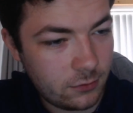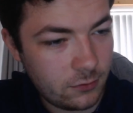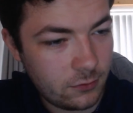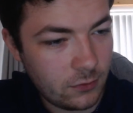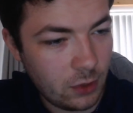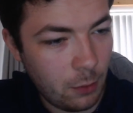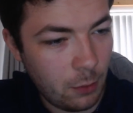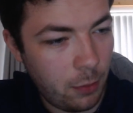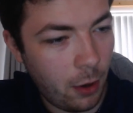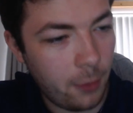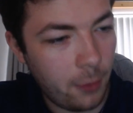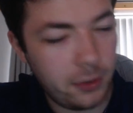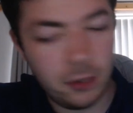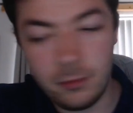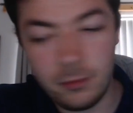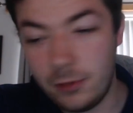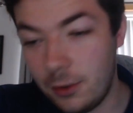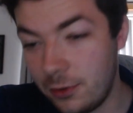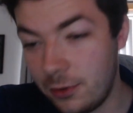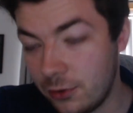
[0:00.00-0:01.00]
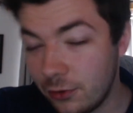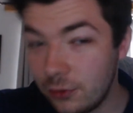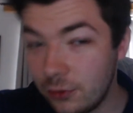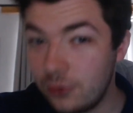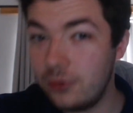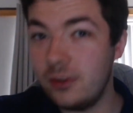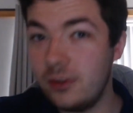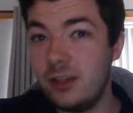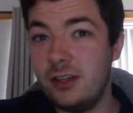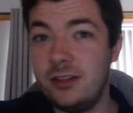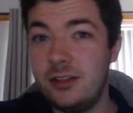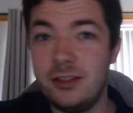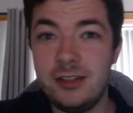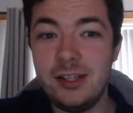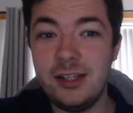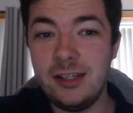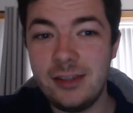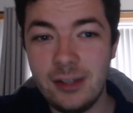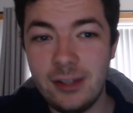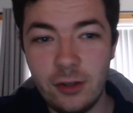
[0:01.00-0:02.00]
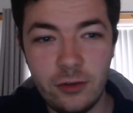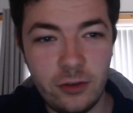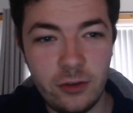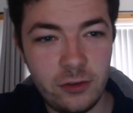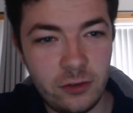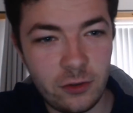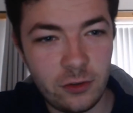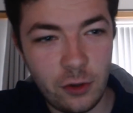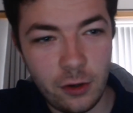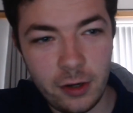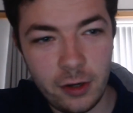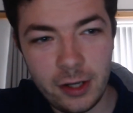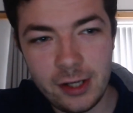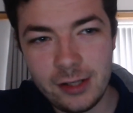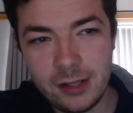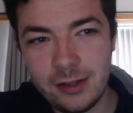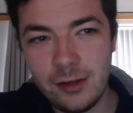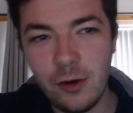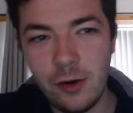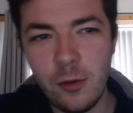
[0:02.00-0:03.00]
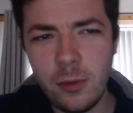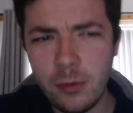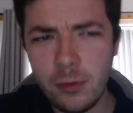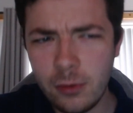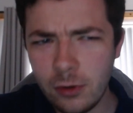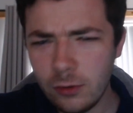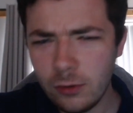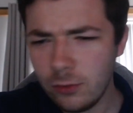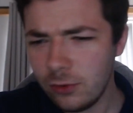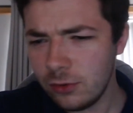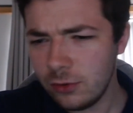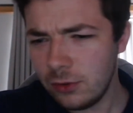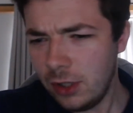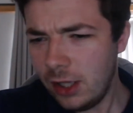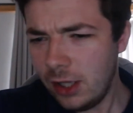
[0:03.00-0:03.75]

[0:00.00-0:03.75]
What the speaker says: Birmingham. Now we don't know the details on the Scott Wright deal, but we'll